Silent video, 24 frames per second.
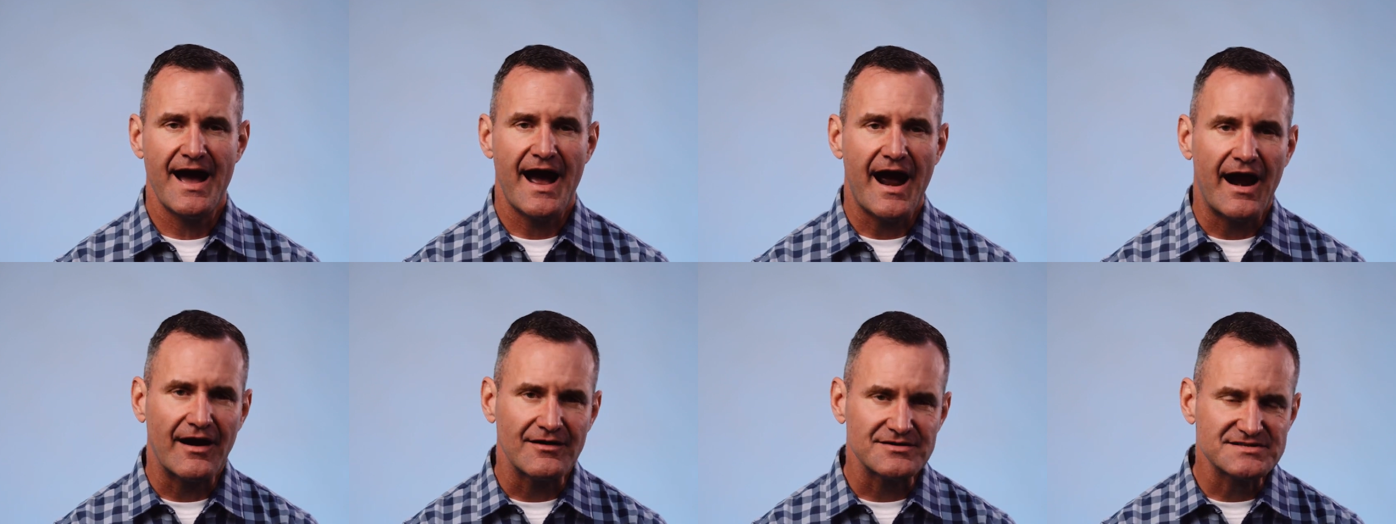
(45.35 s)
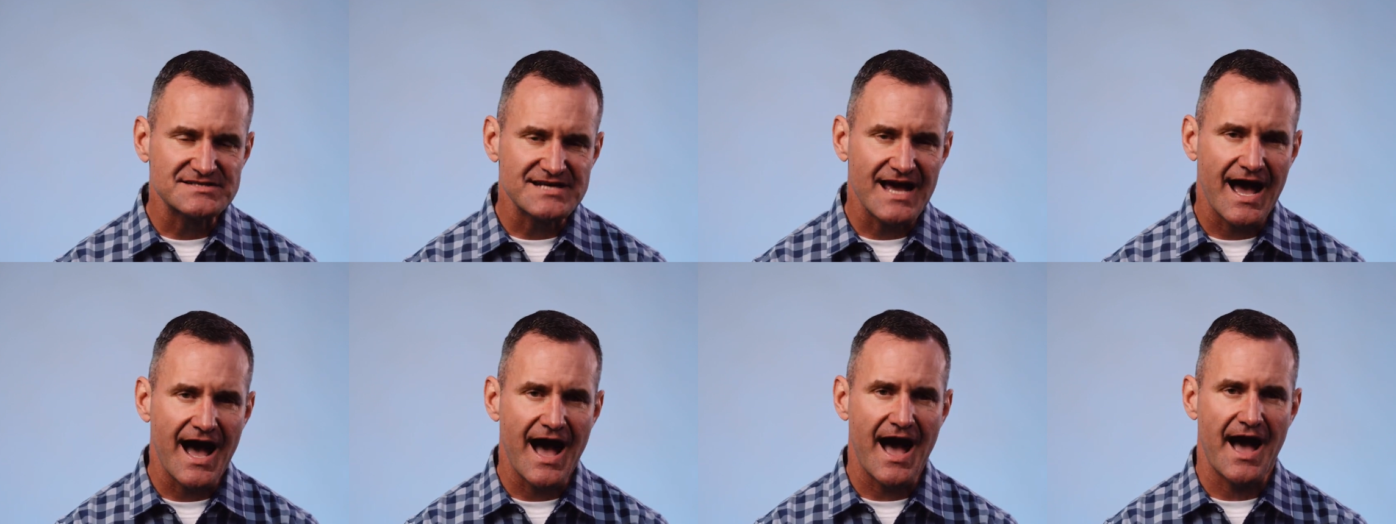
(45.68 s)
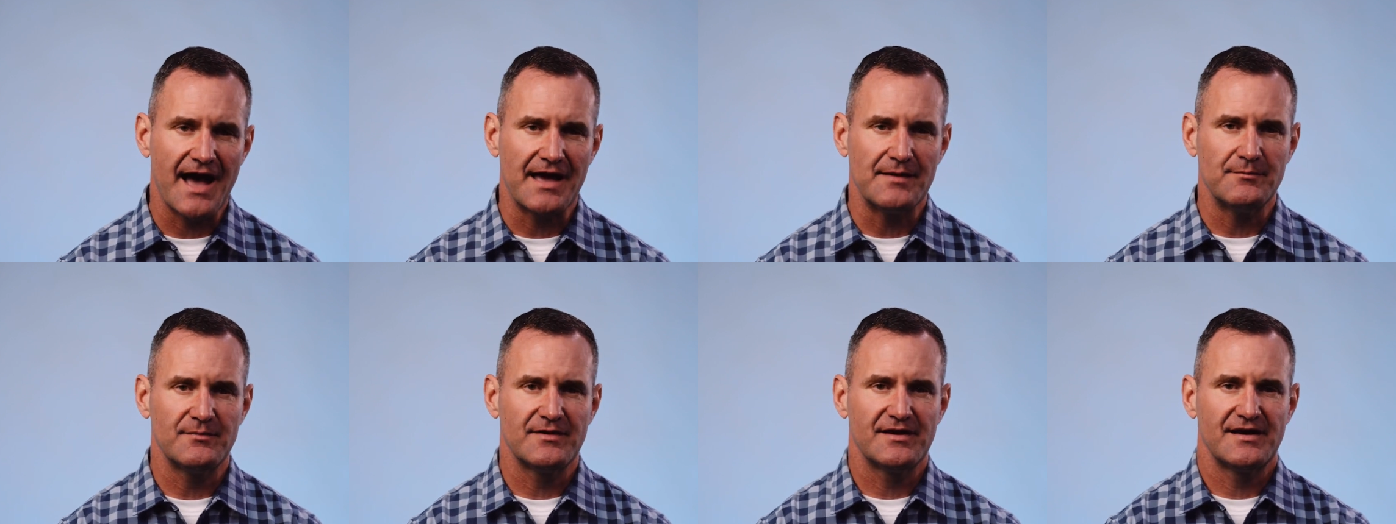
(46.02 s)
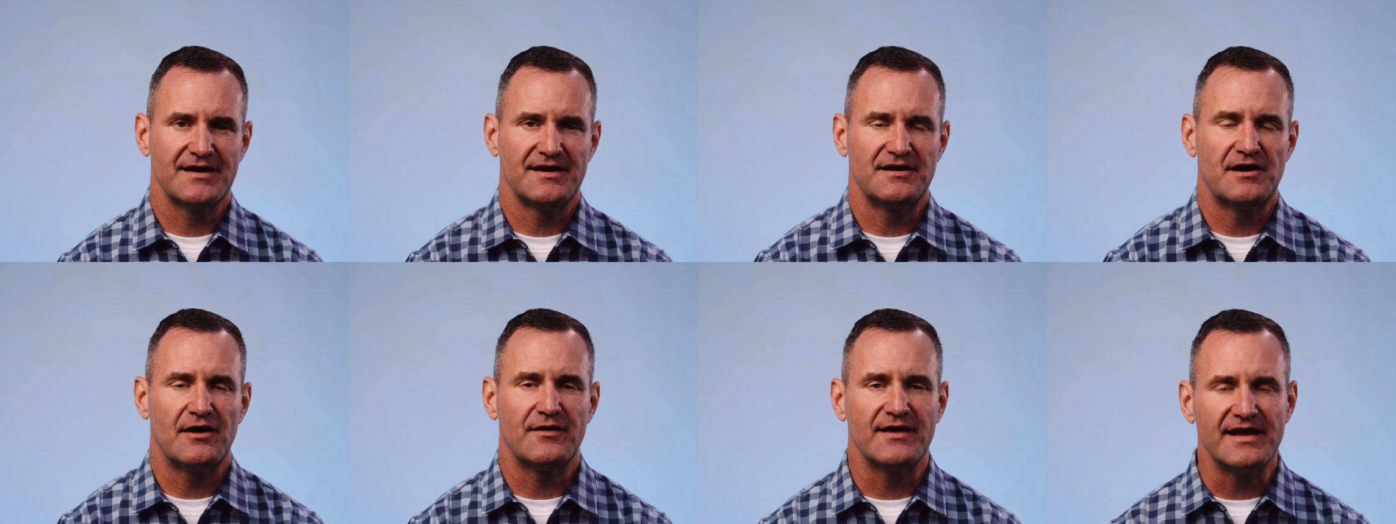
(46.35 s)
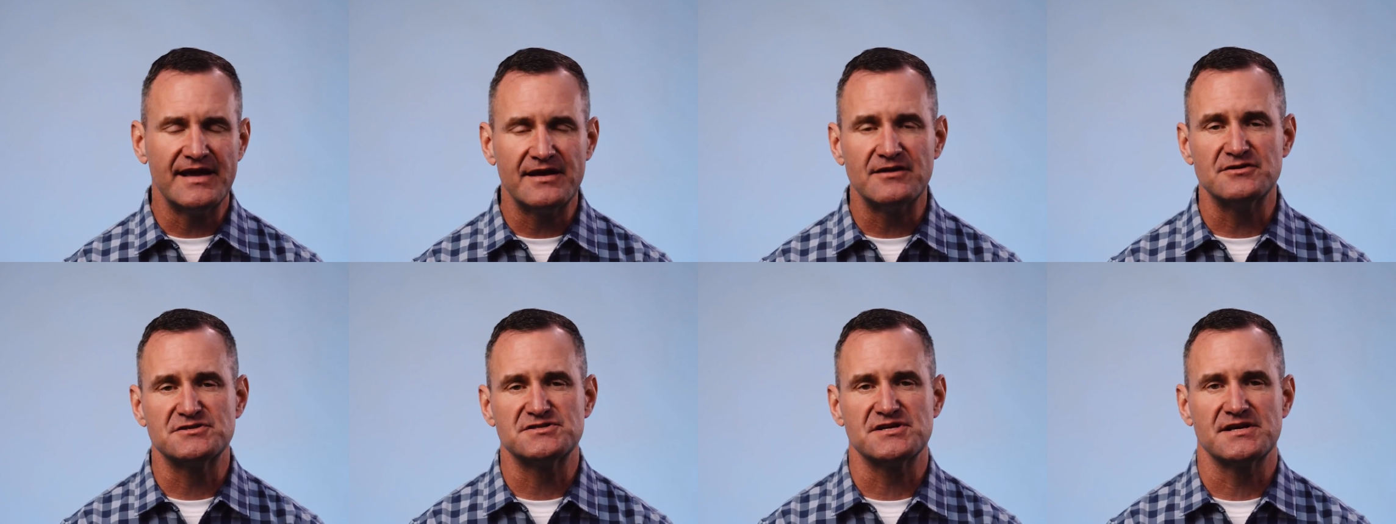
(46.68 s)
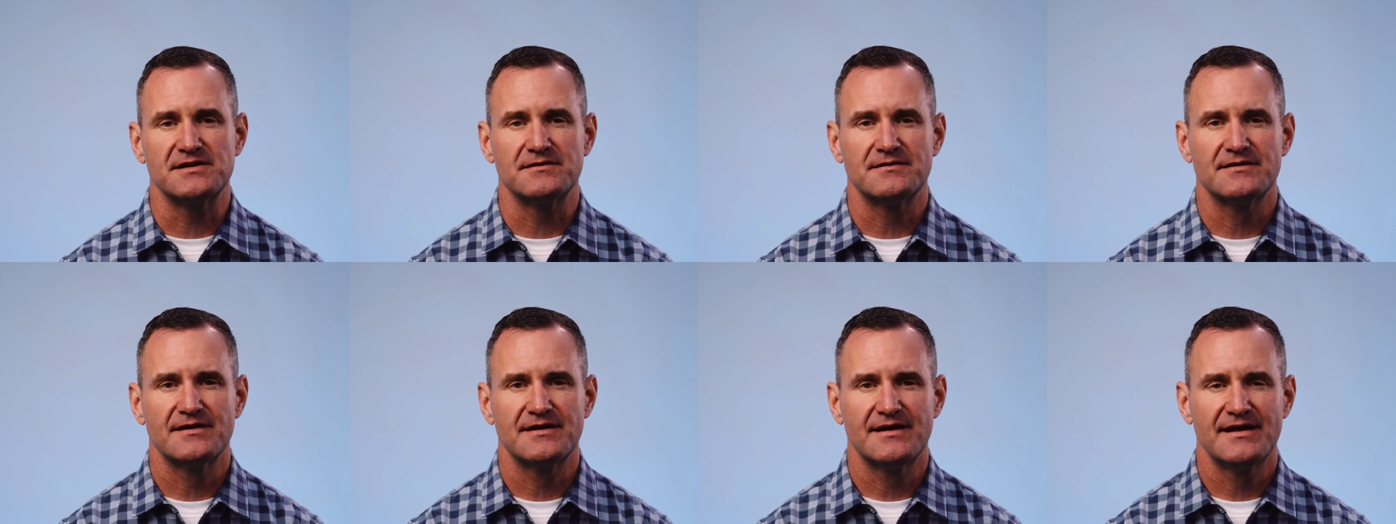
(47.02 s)
our time and our
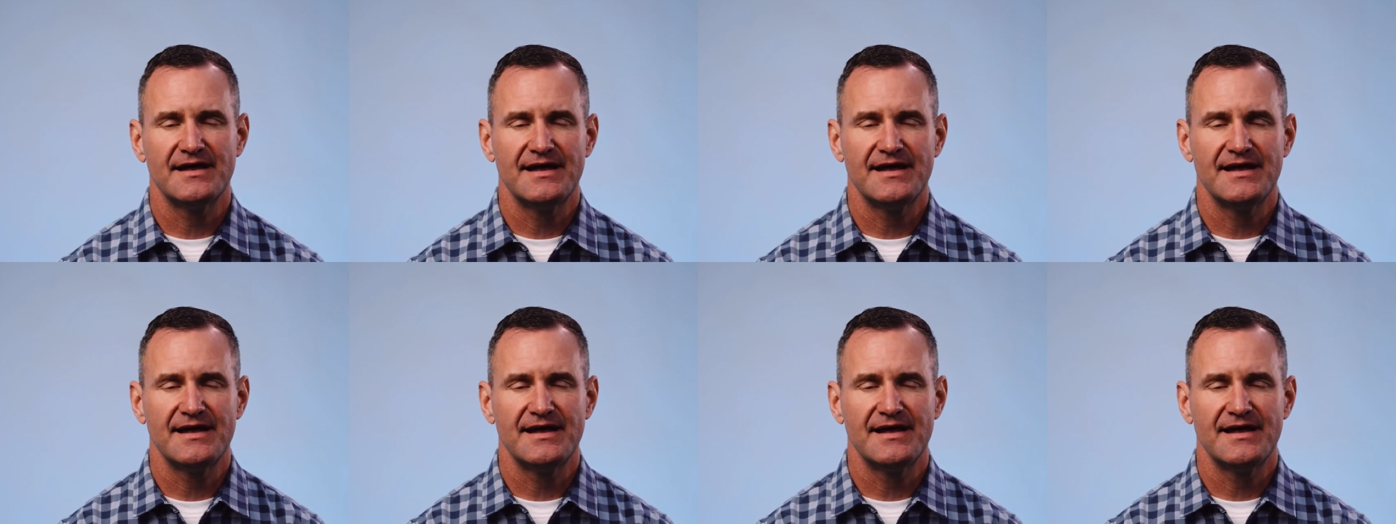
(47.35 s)
energy.